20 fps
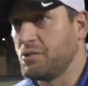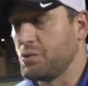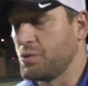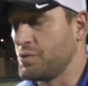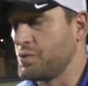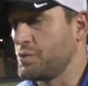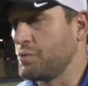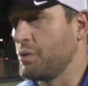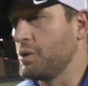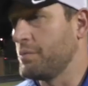
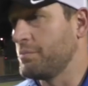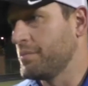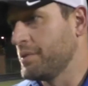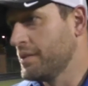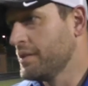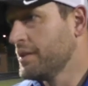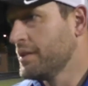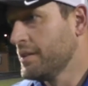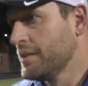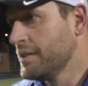Drew Swoop,
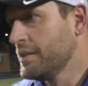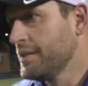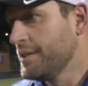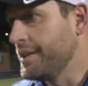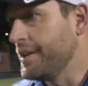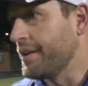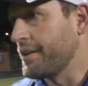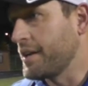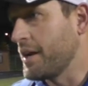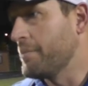
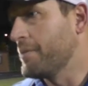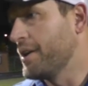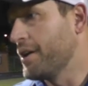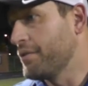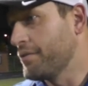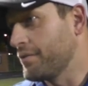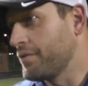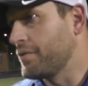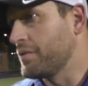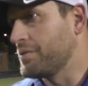you know, coming
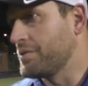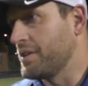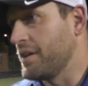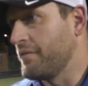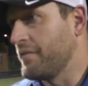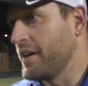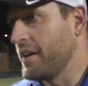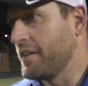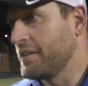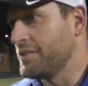over from
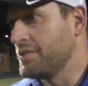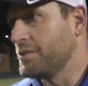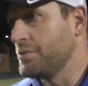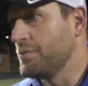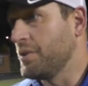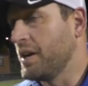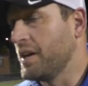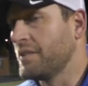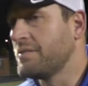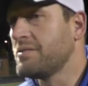Sun Valley to
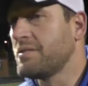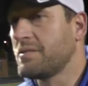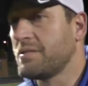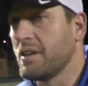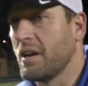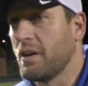us.